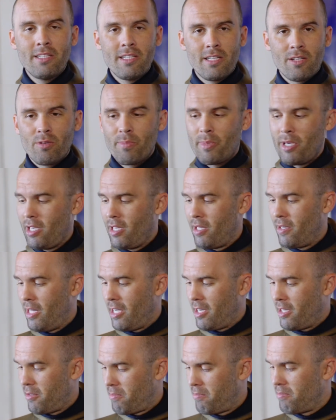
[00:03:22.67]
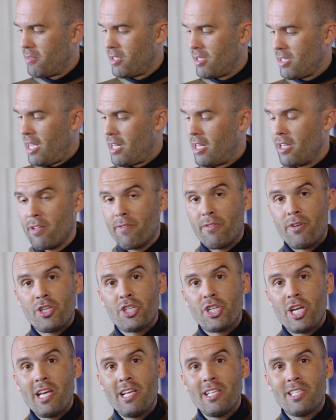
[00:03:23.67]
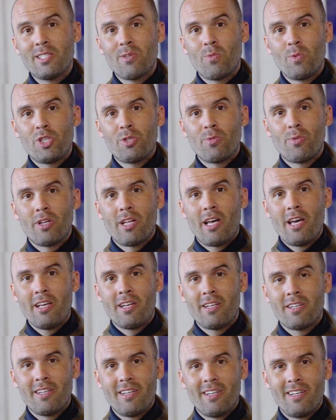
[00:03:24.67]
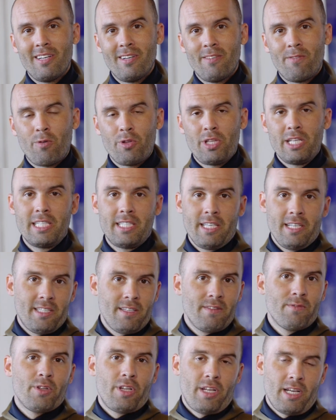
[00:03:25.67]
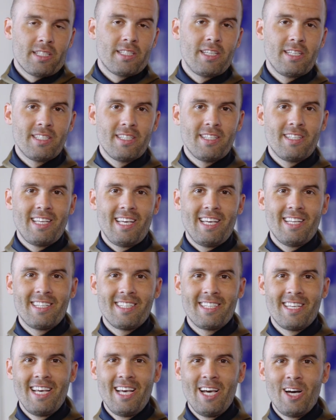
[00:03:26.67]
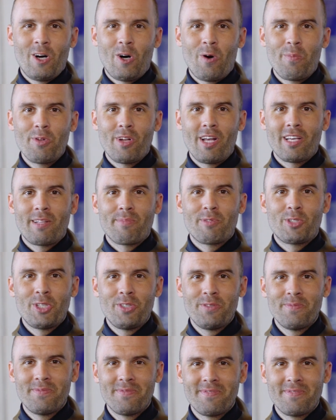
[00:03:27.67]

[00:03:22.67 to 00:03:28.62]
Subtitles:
It'll be like slightly different shades, which we like for this season, for the next season, and hope you like them too.